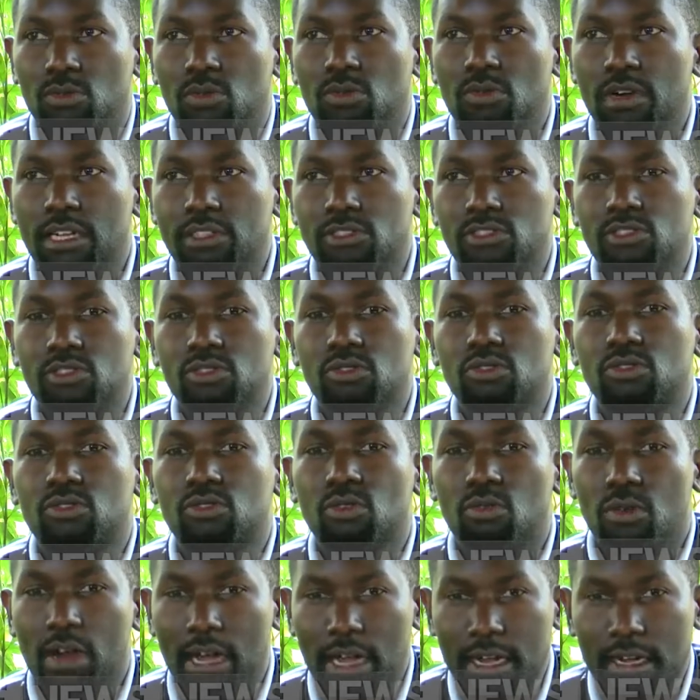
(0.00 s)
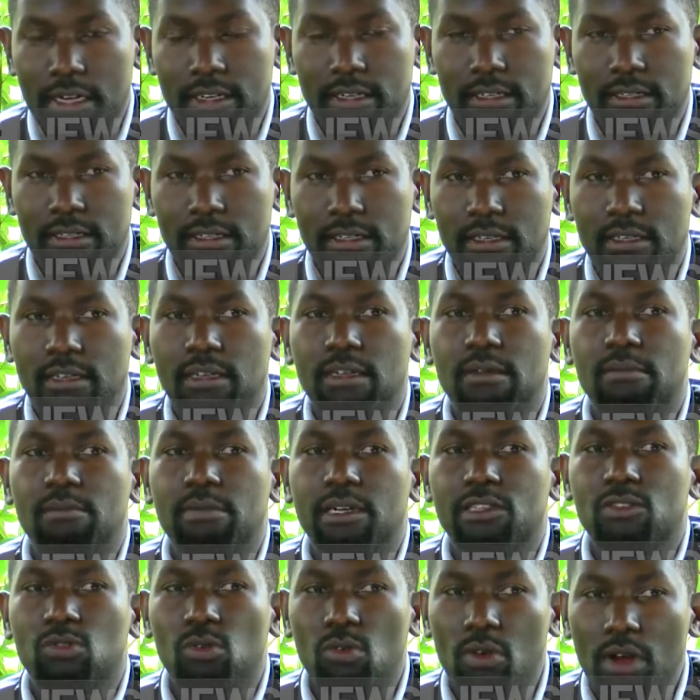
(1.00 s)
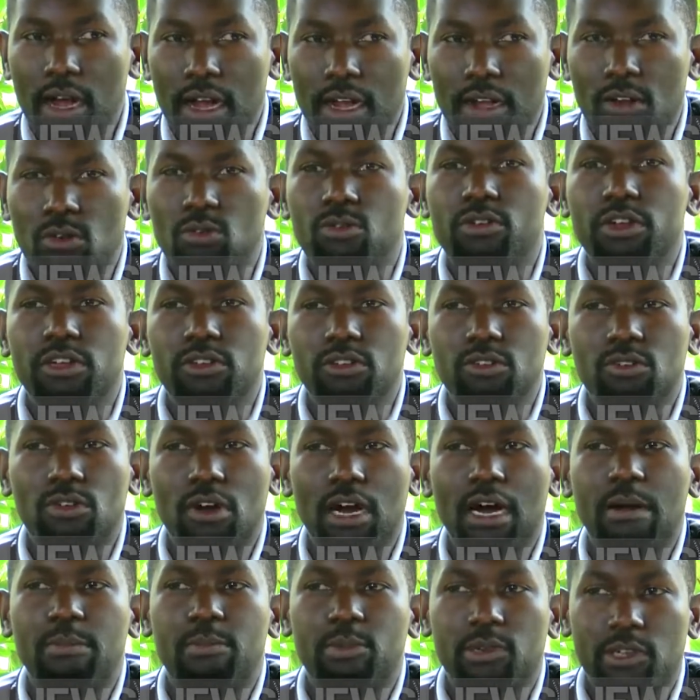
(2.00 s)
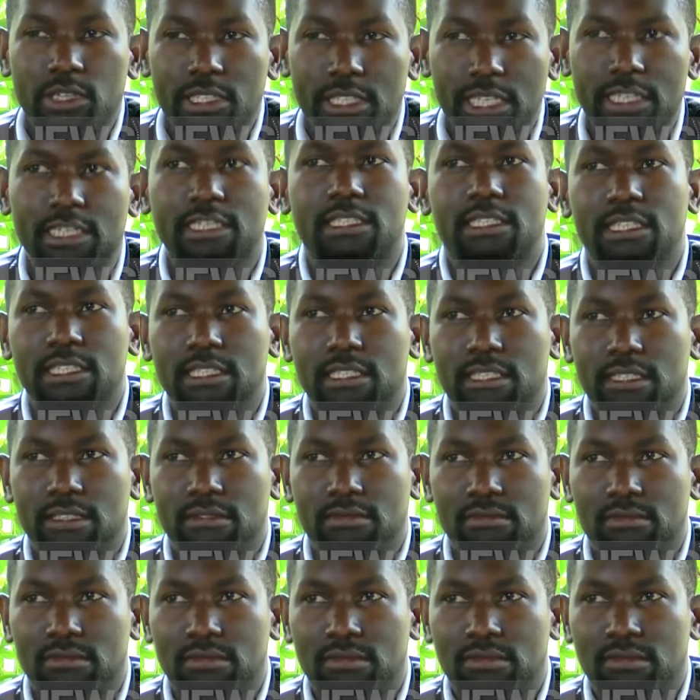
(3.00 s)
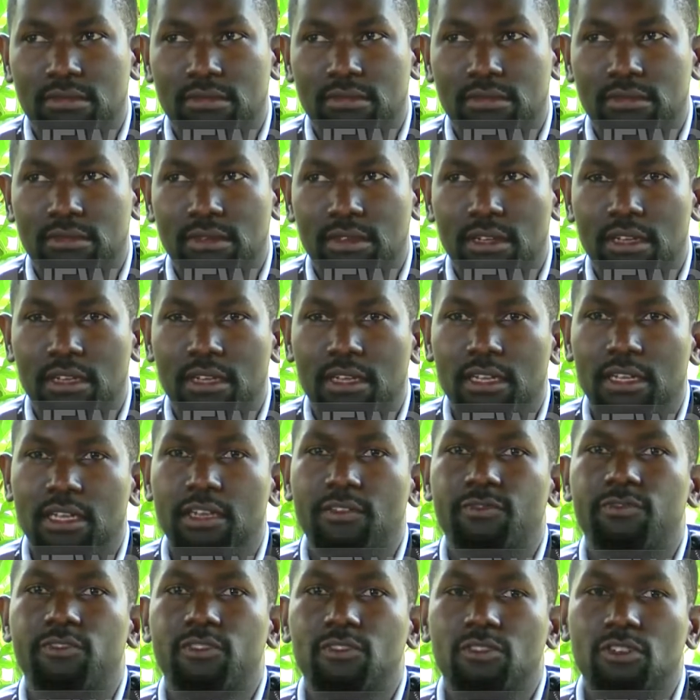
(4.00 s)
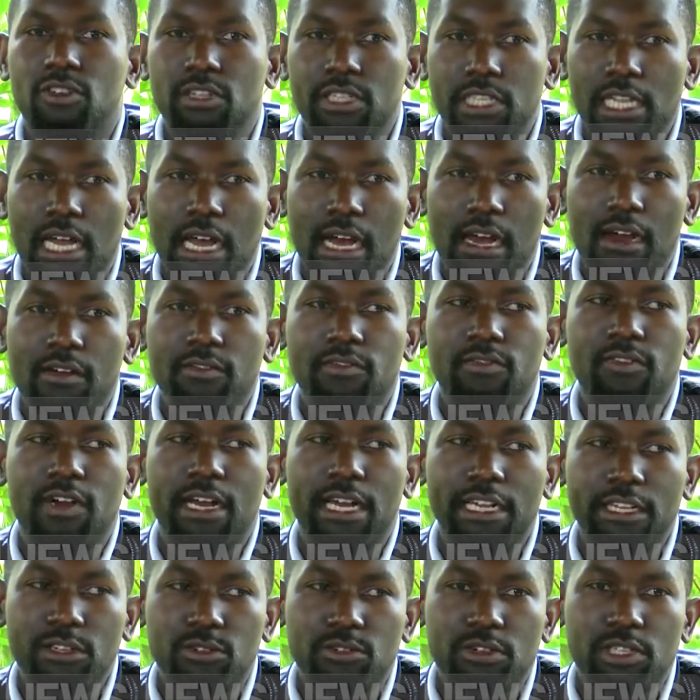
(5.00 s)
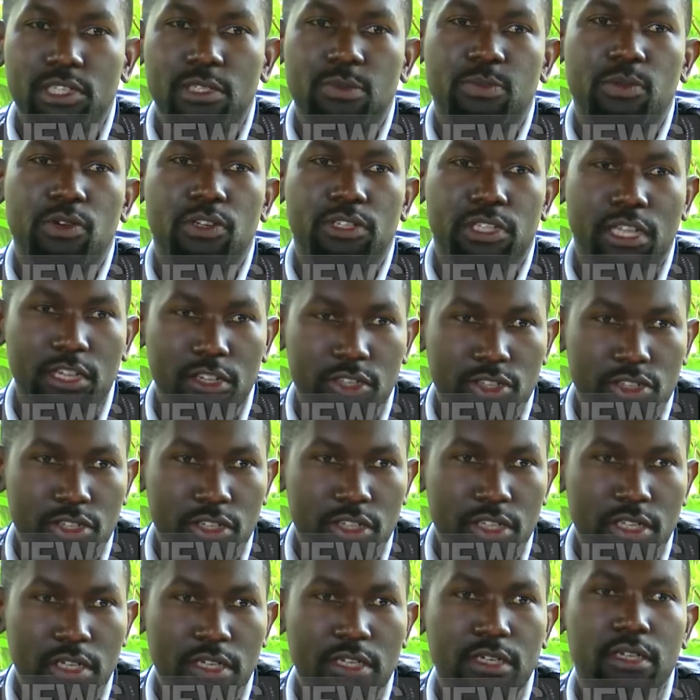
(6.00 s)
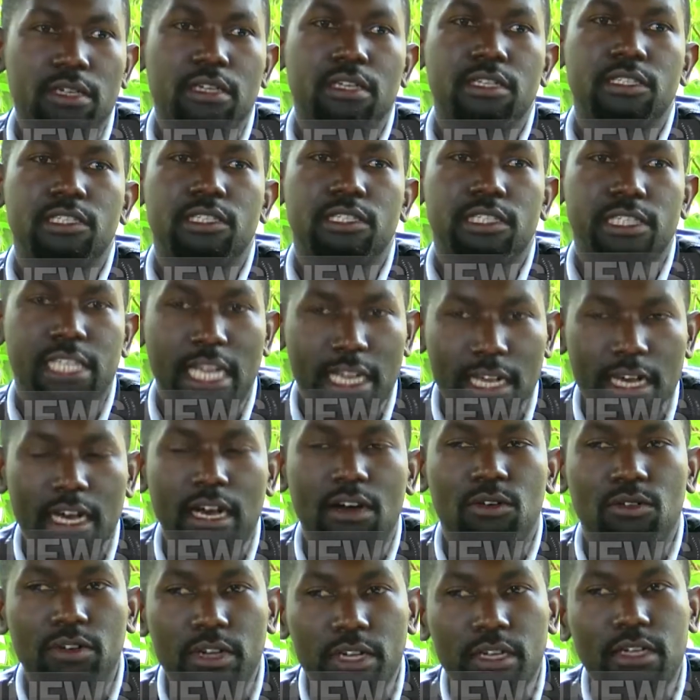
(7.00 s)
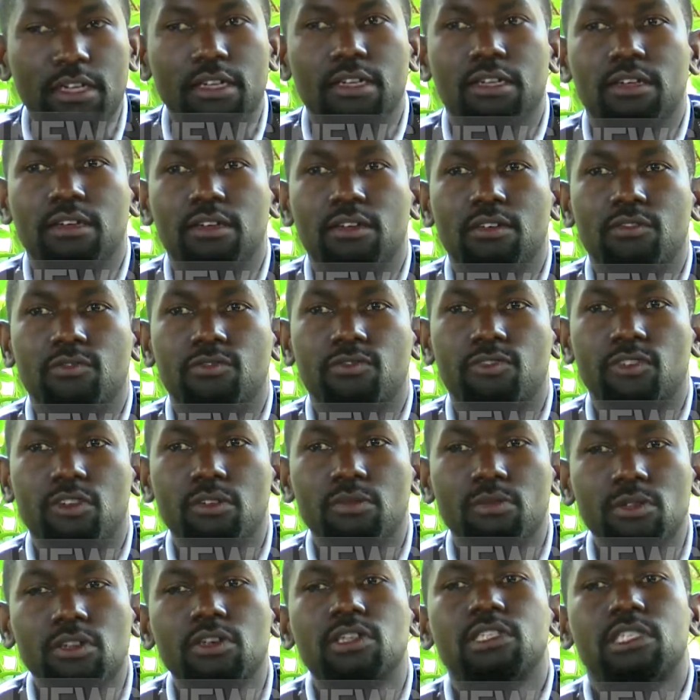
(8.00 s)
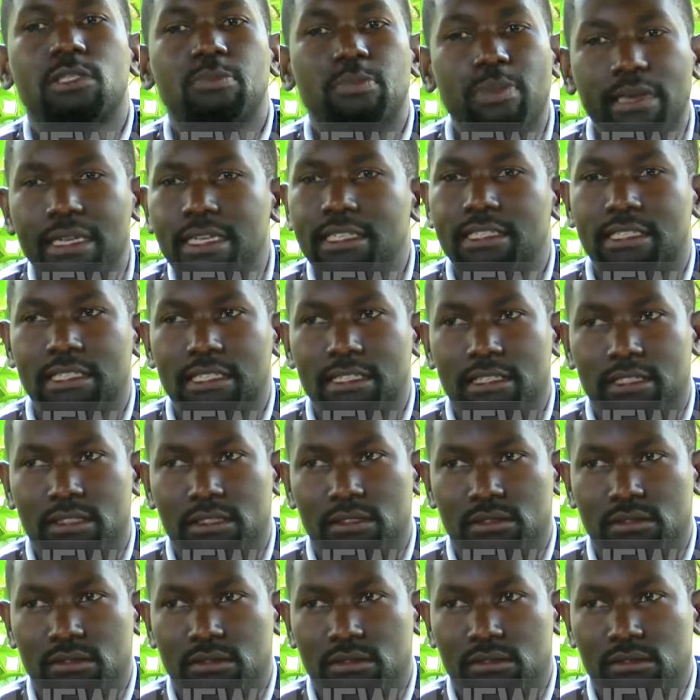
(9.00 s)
We want you to work, but work when you are protected. If you don't have adequate protection, stay away from those places.